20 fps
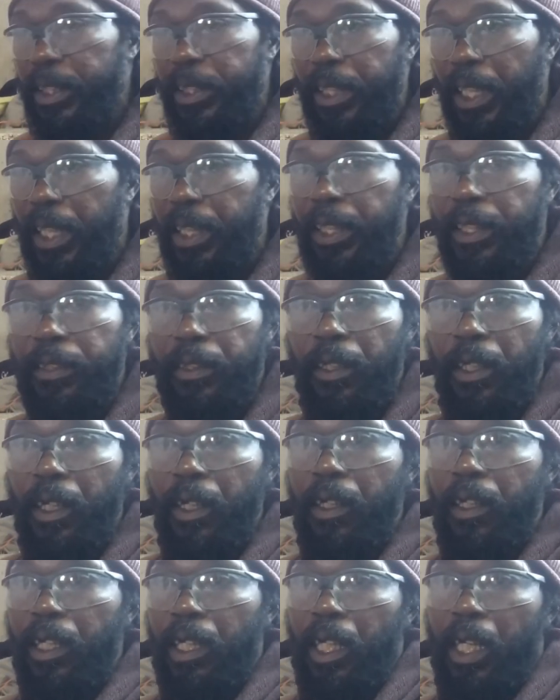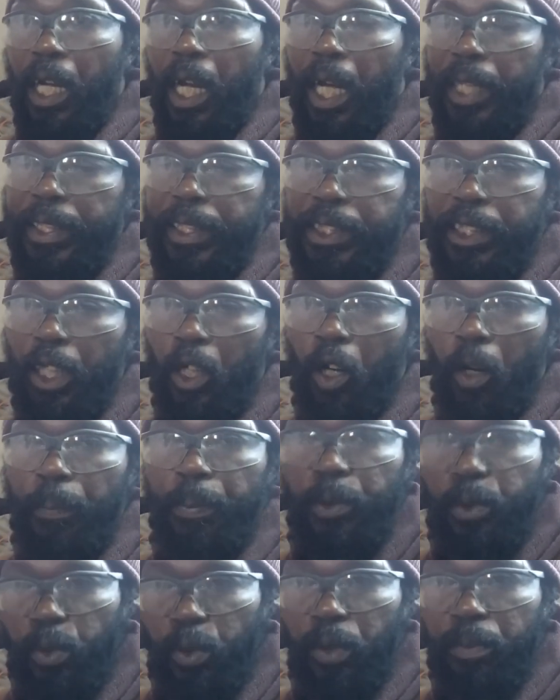the channel and it say
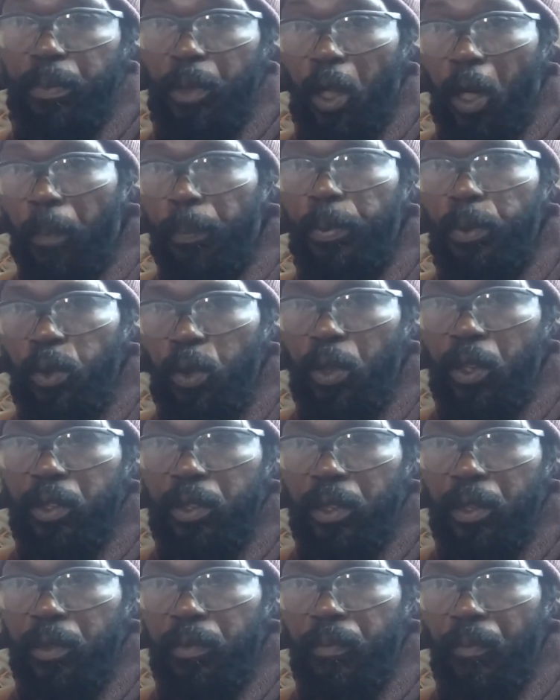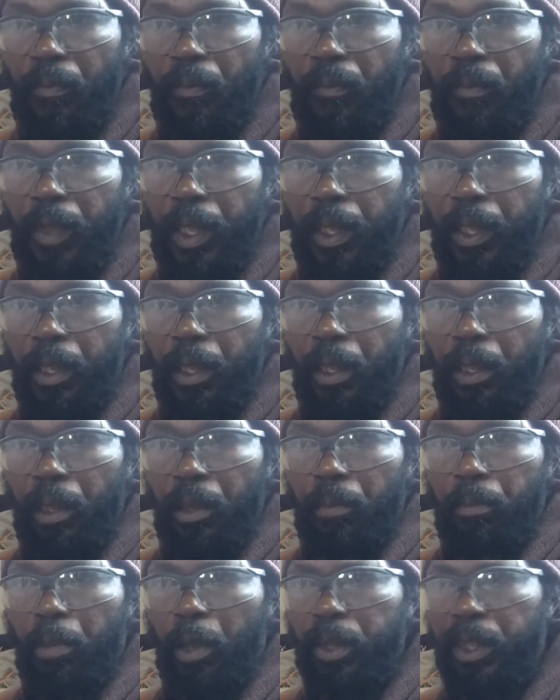upload, I upload.
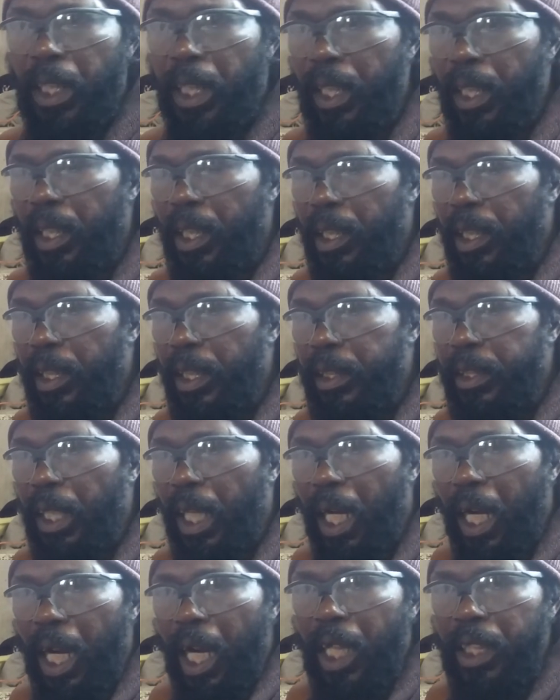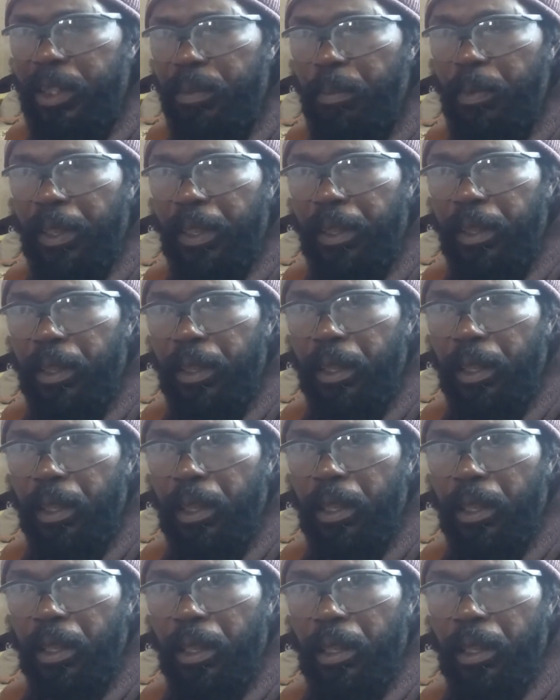But it asks me
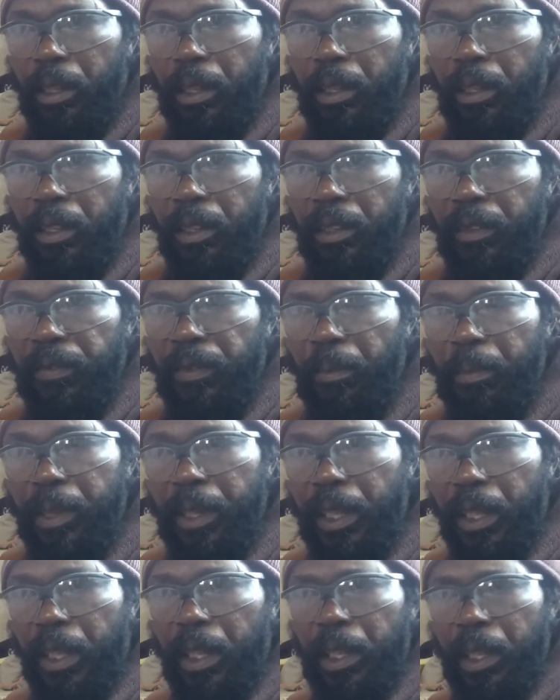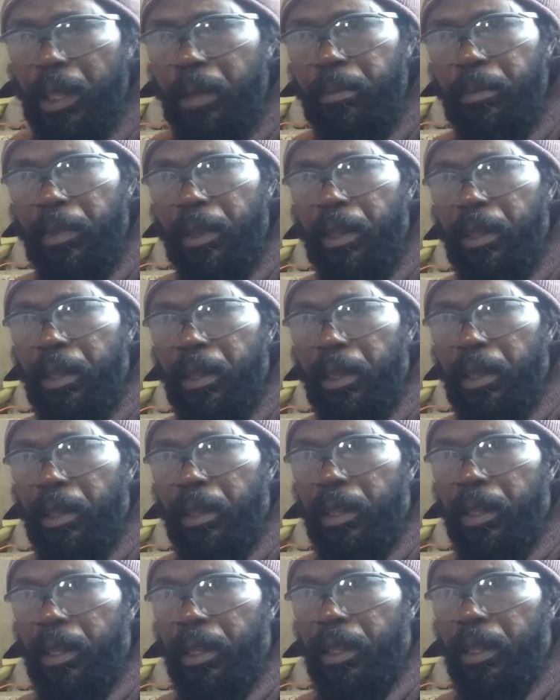for my name,
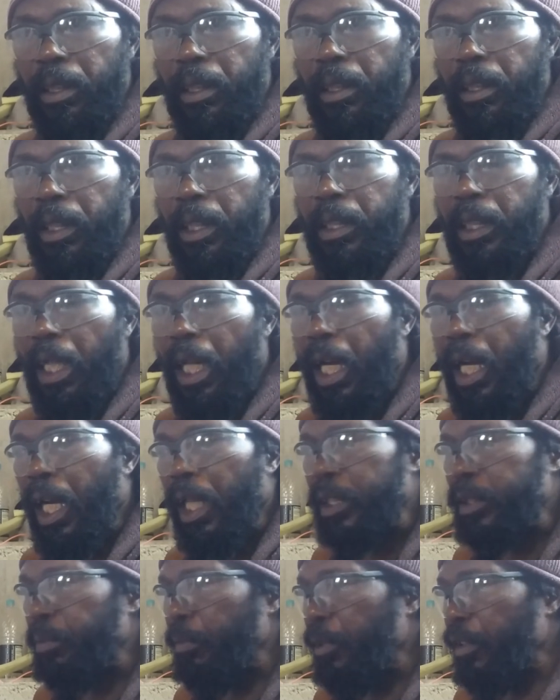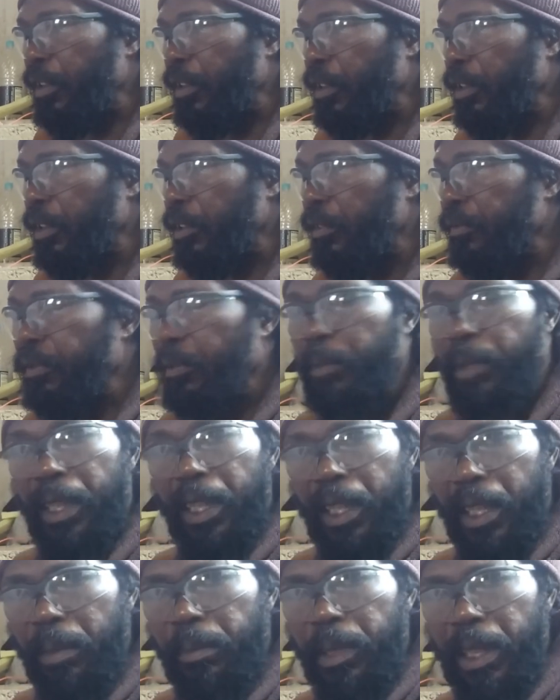it asks me for my
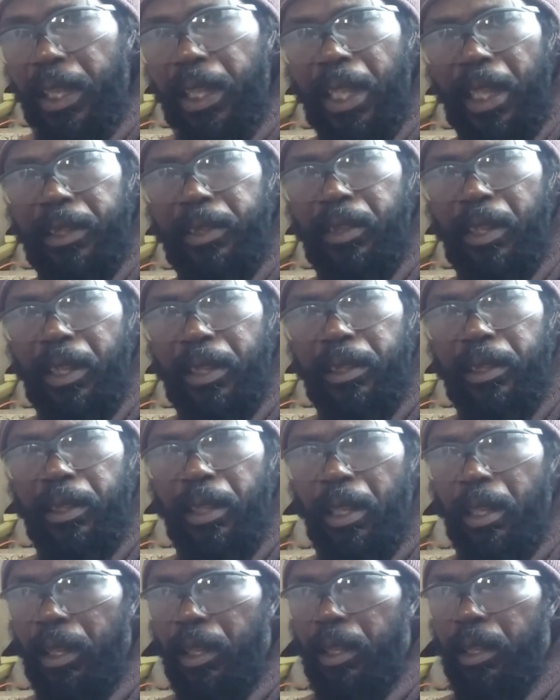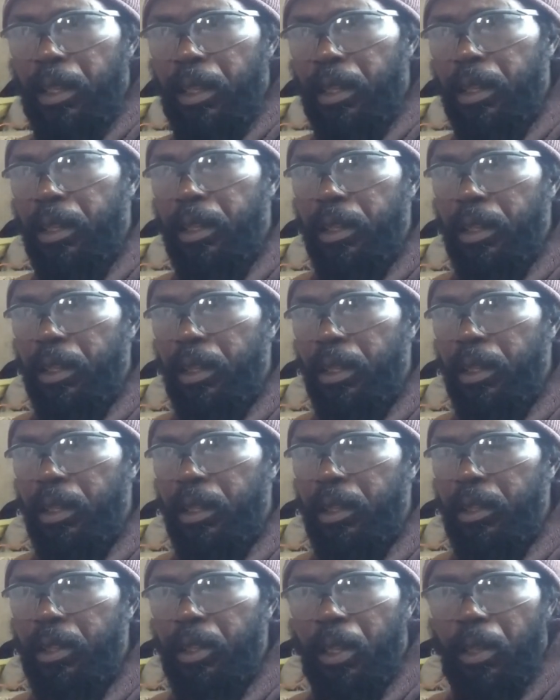email address.
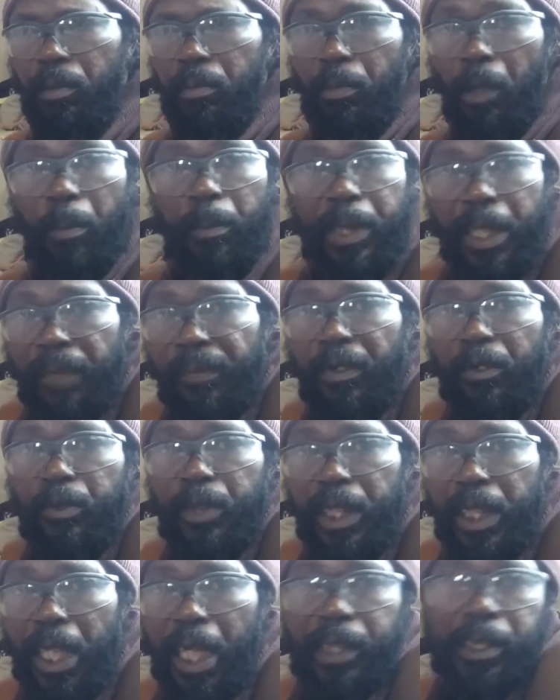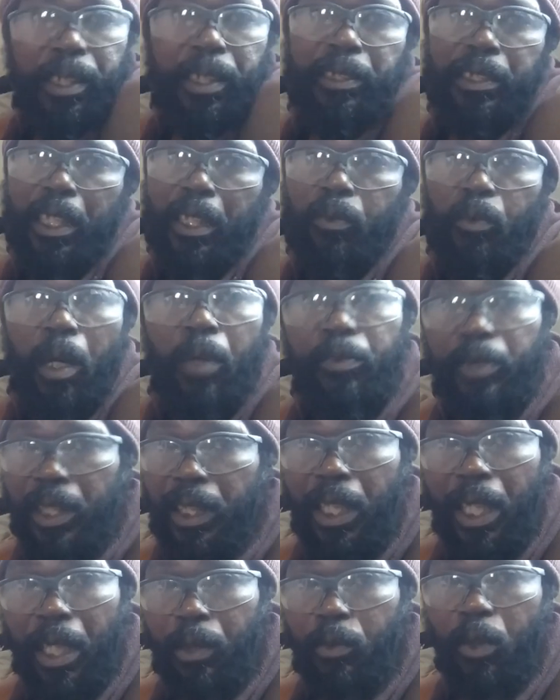So, but I never really understand what
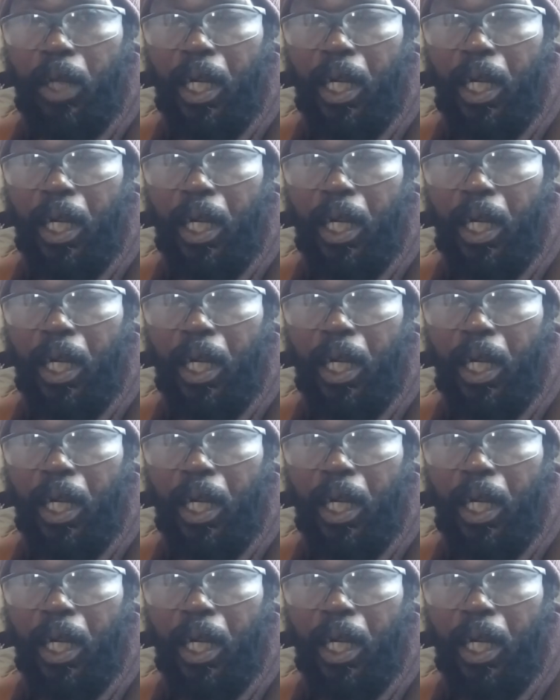really is going